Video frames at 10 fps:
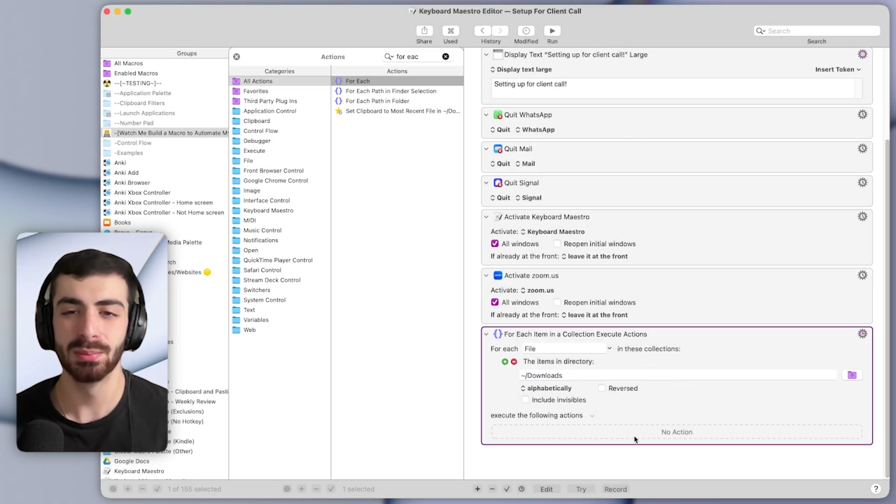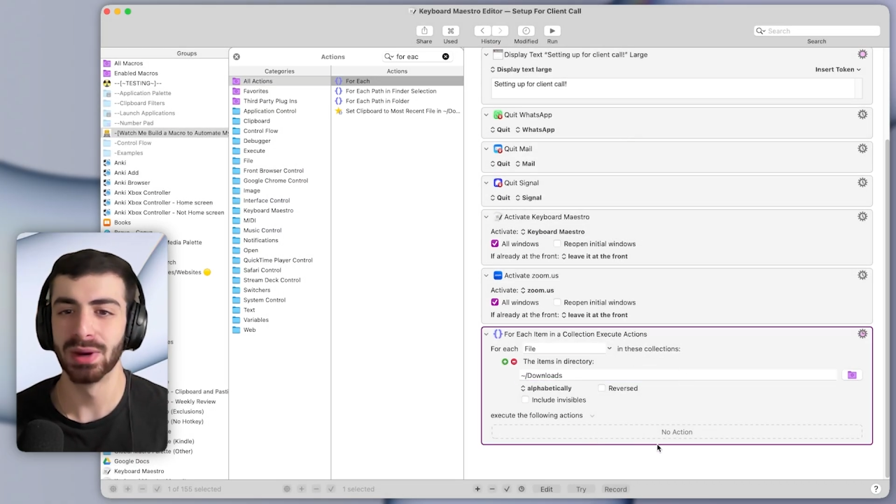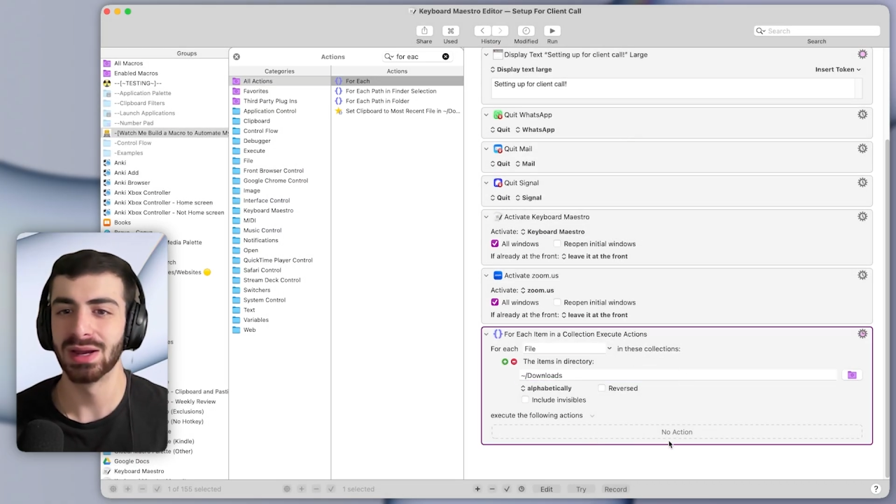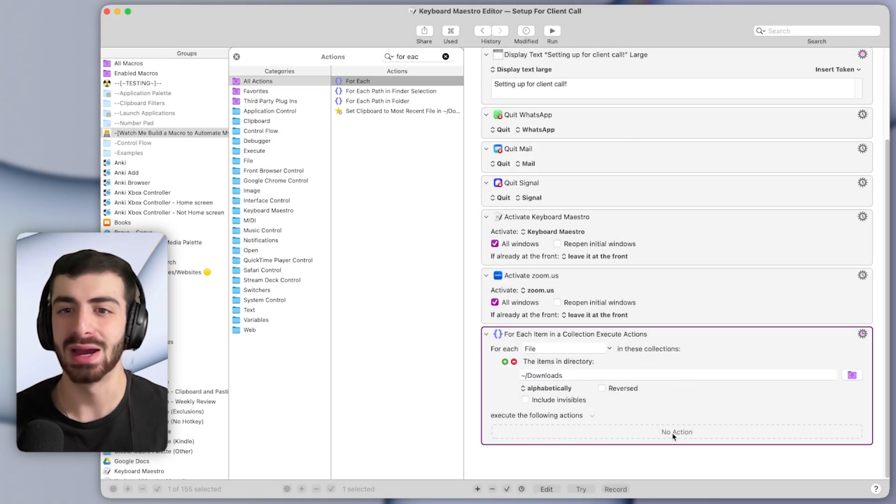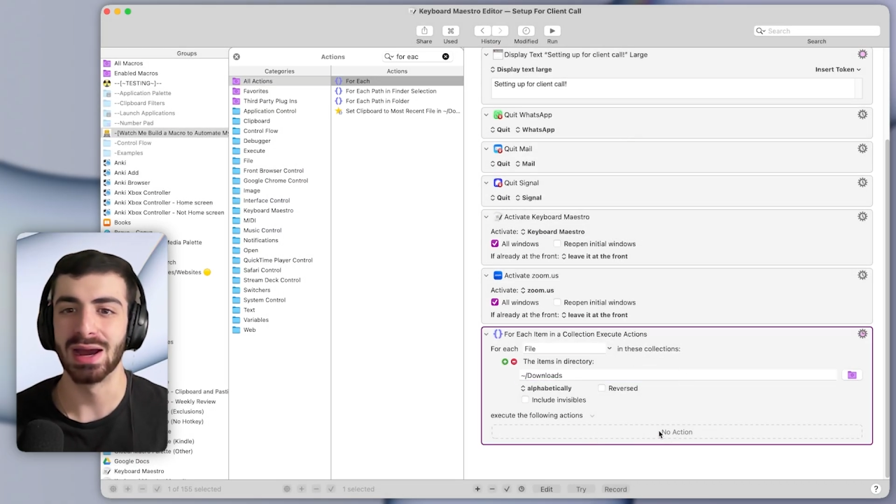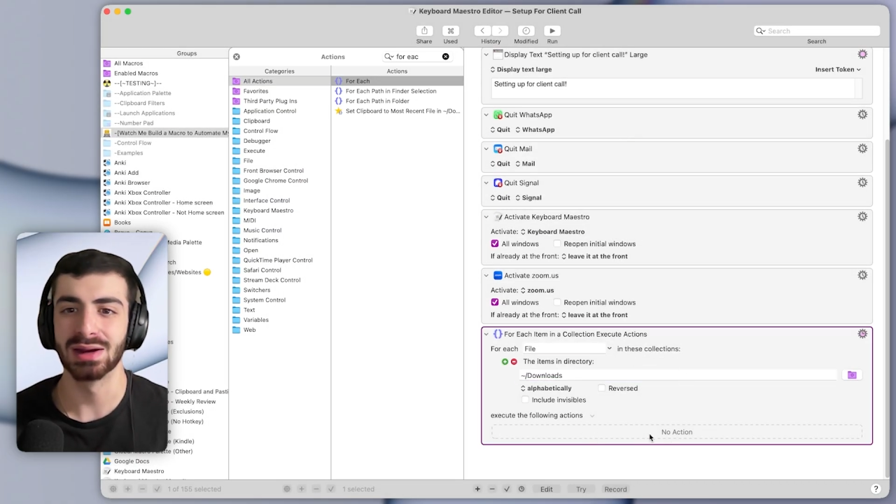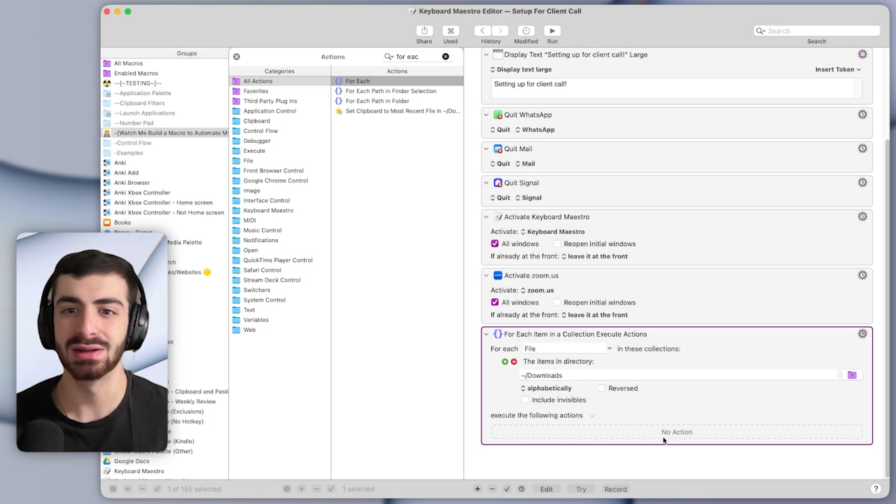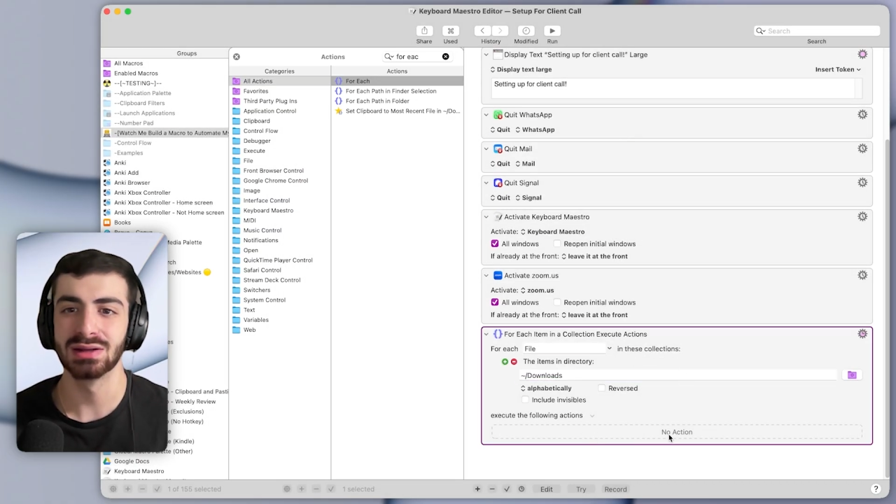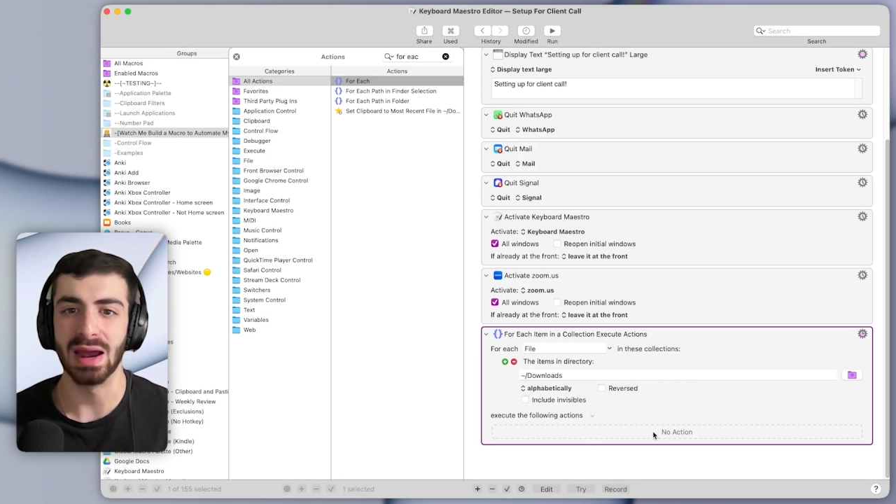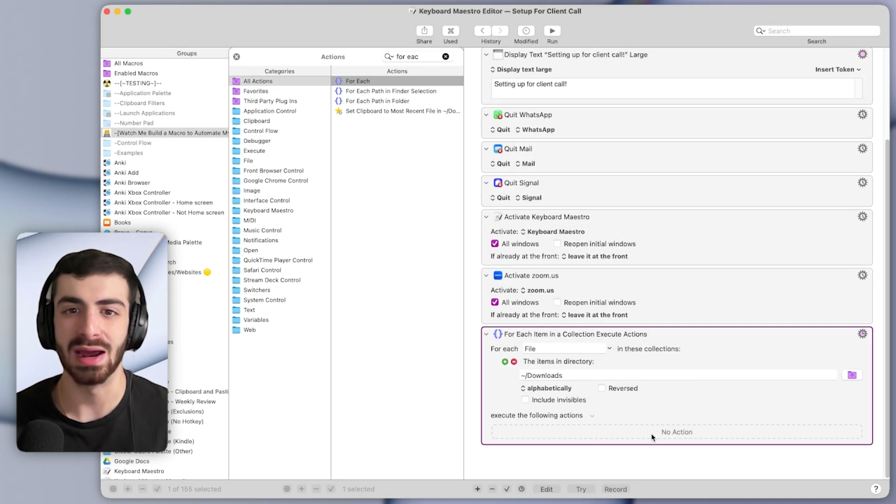by
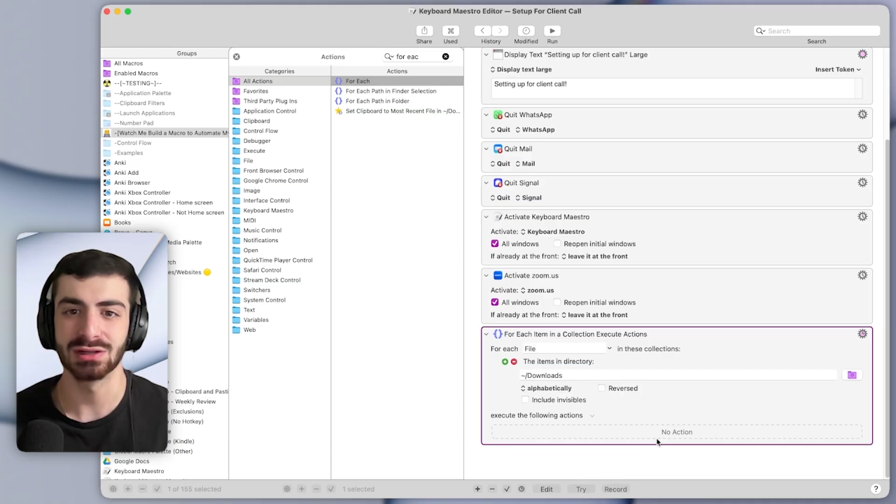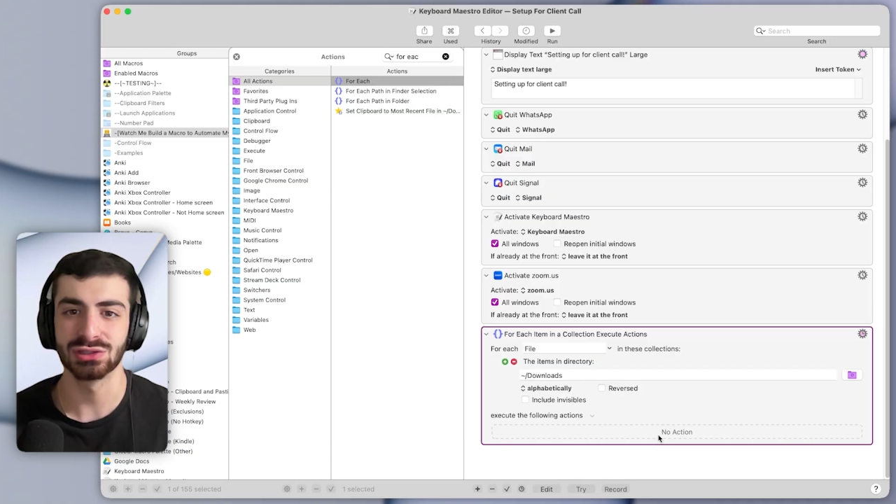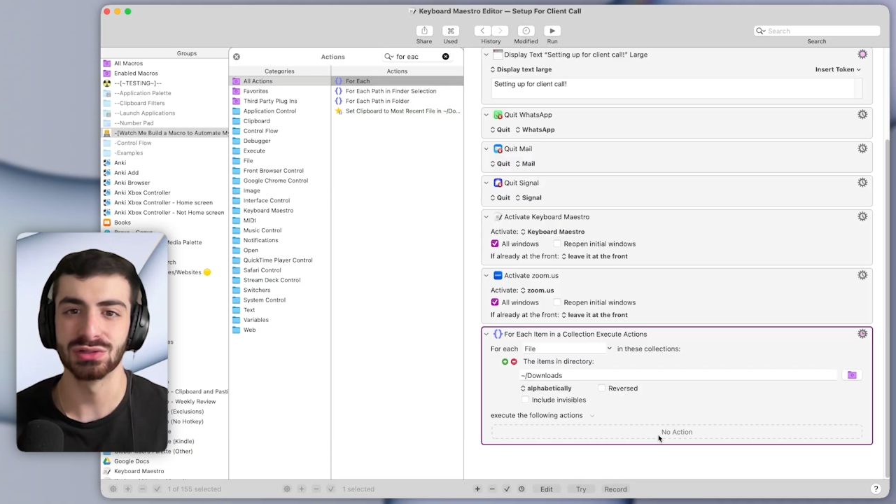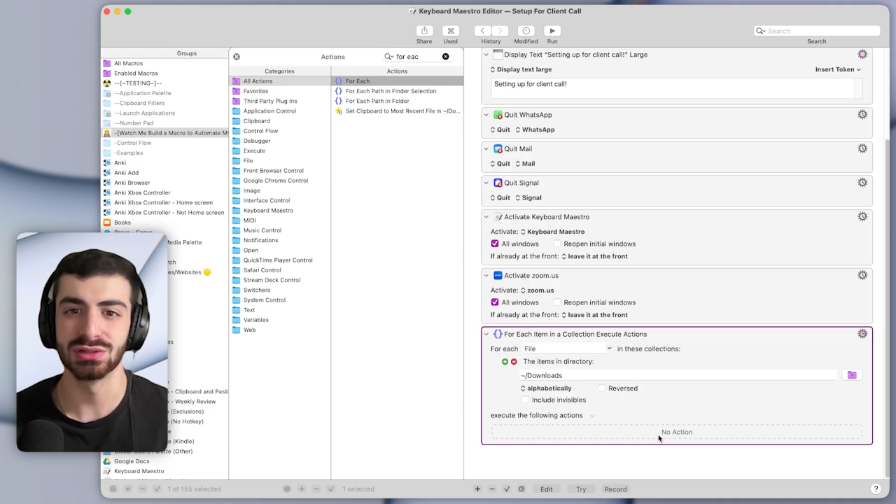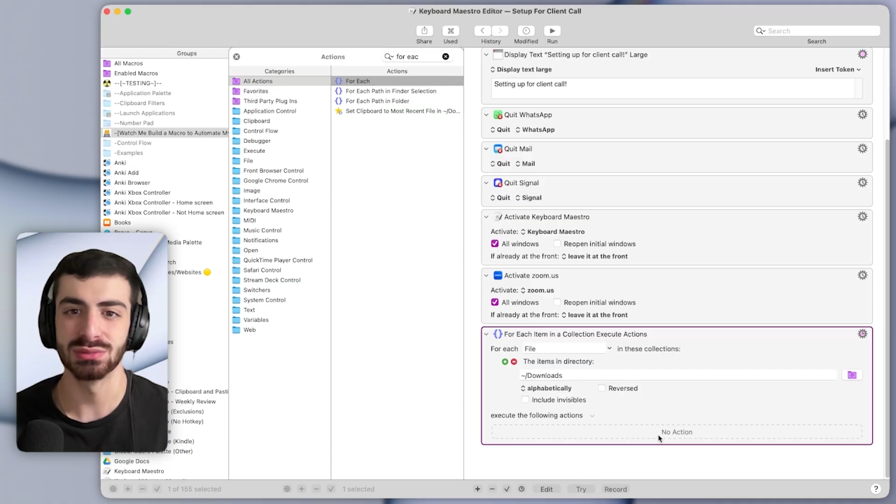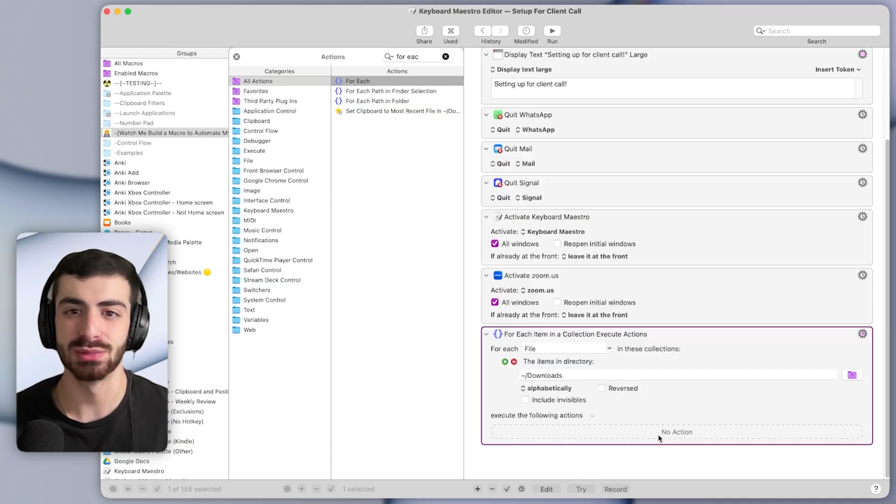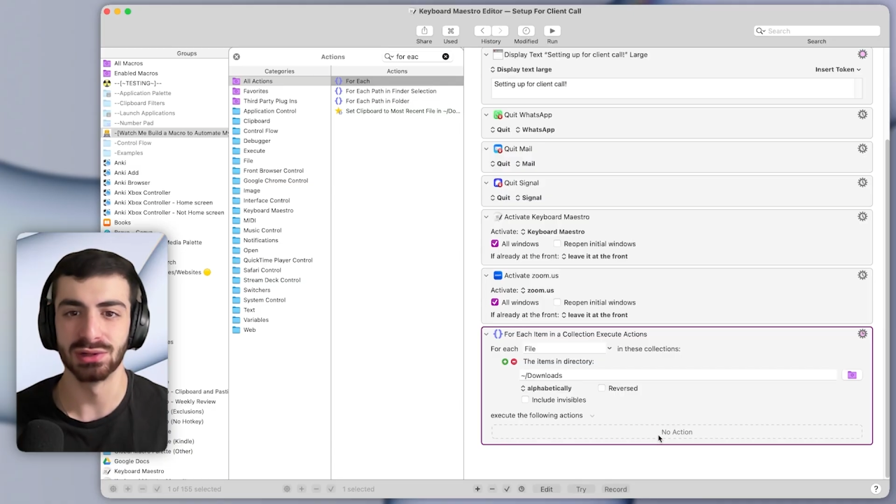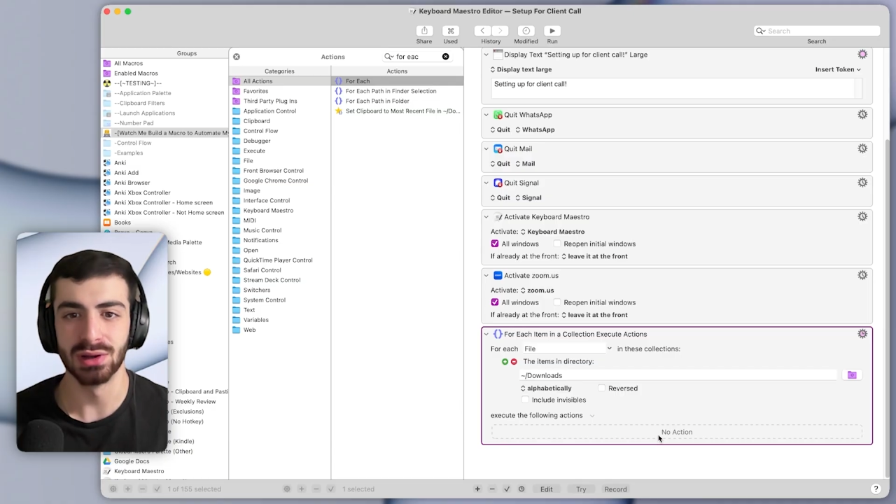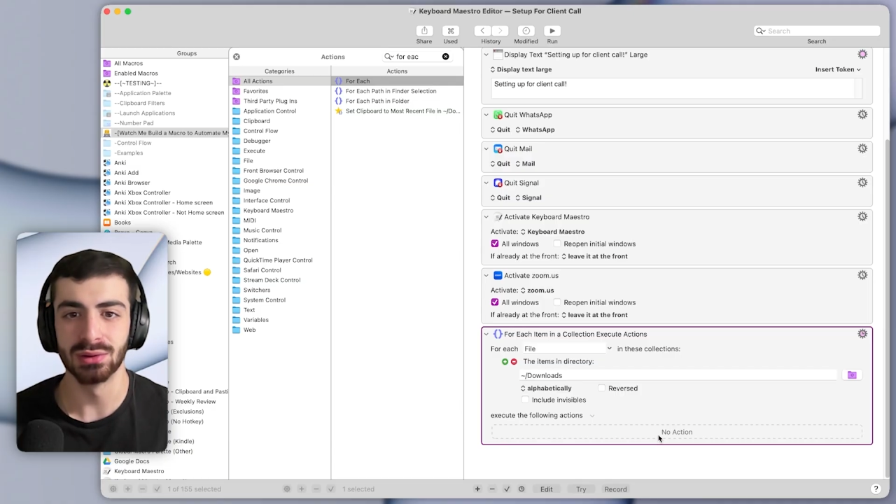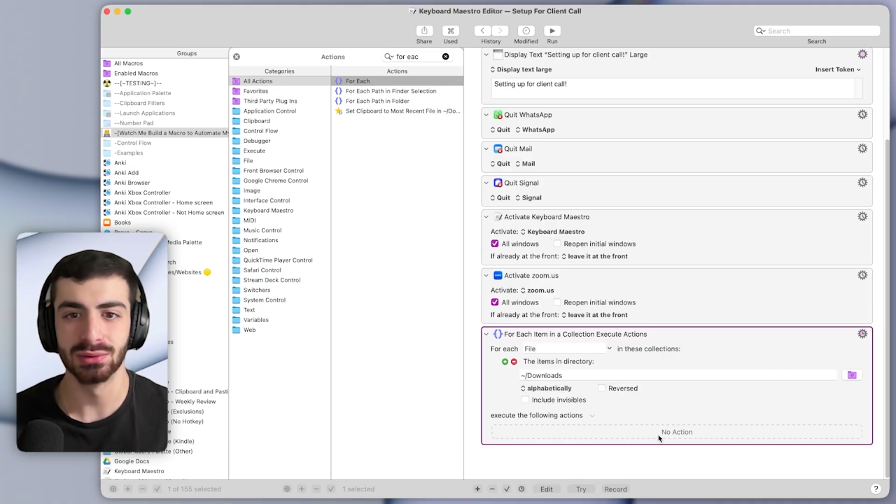adding actions
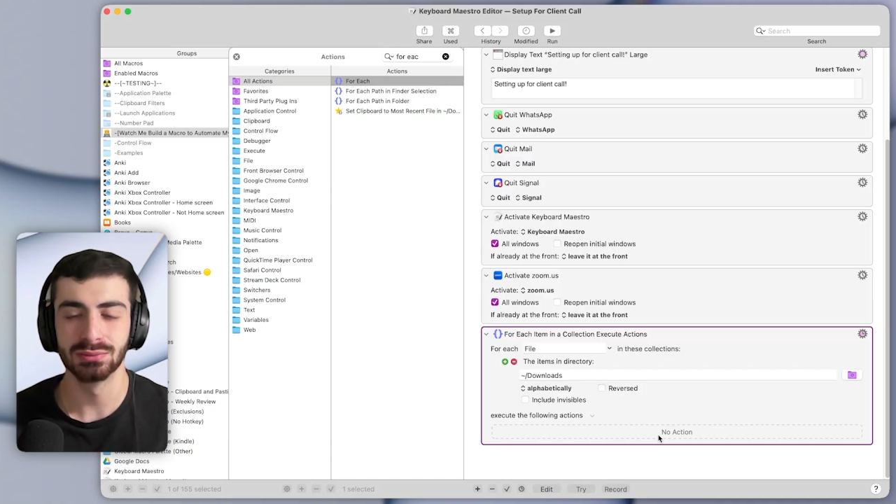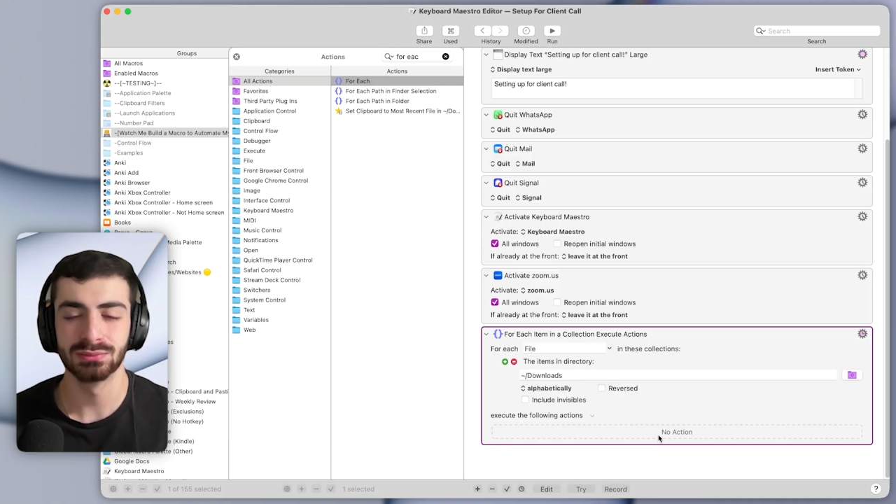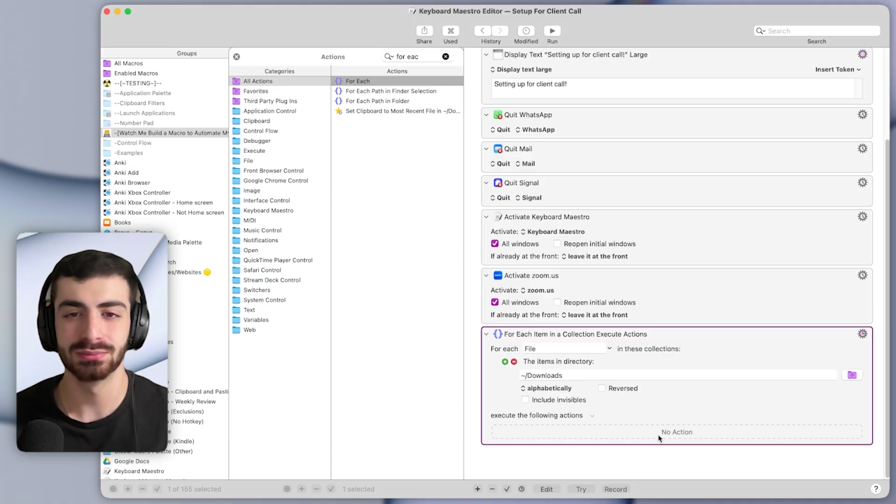below.